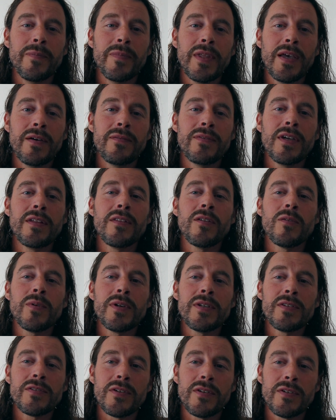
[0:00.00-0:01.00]
have done the
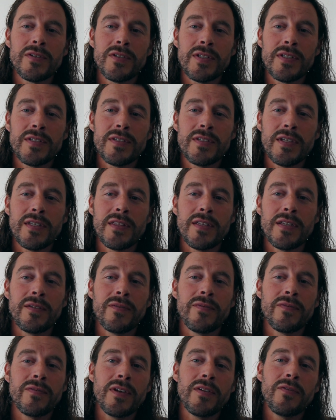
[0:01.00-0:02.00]
research to say that
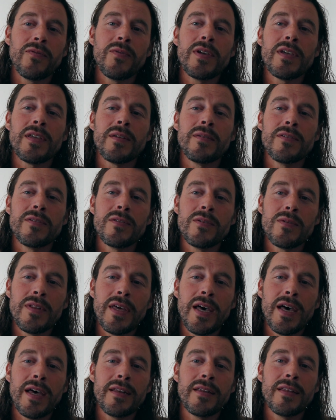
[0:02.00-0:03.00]
if we can do
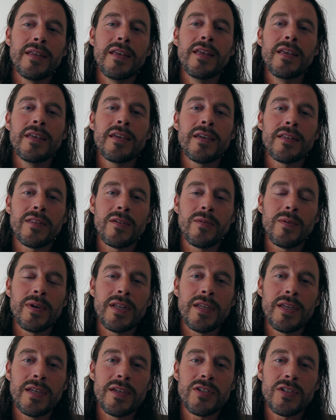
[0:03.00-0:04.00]
that, get the
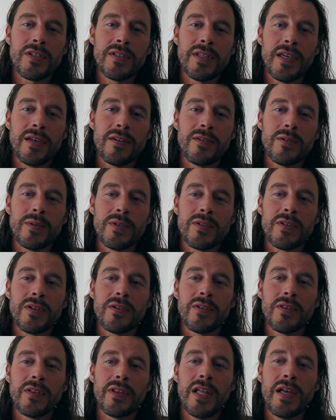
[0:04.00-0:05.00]
radiation down to a
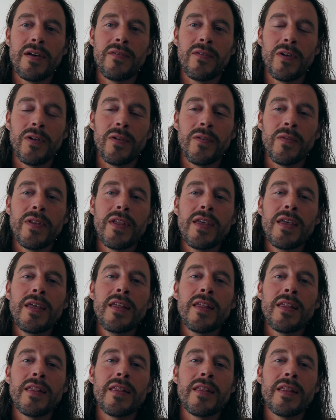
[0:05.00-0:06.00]
certain level,
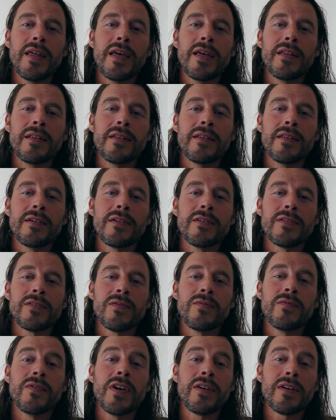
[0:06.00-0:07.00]
then there's
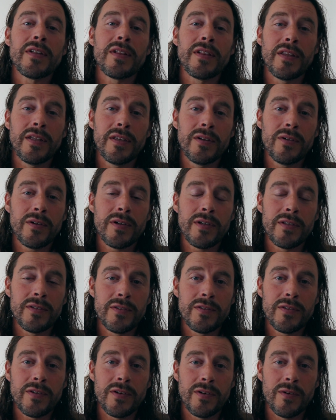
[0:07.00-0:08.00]
very little
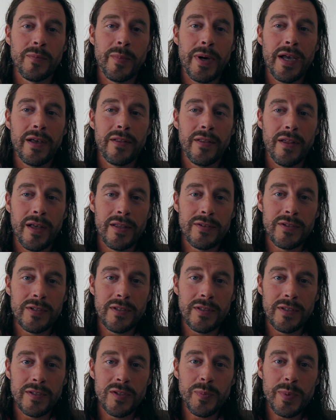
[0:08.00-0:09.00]
concern
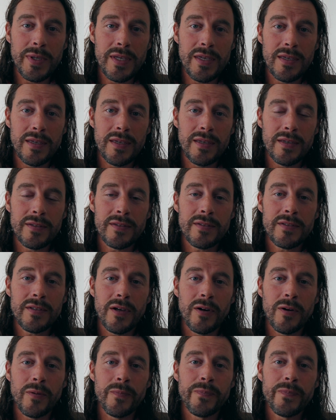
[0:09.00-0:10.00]
biologically speaking.
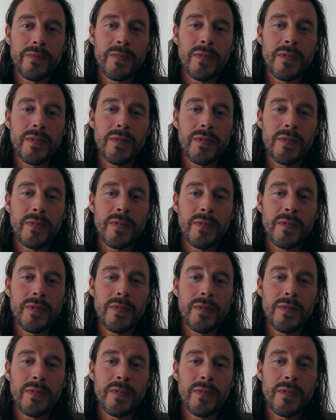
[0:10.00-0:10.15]
So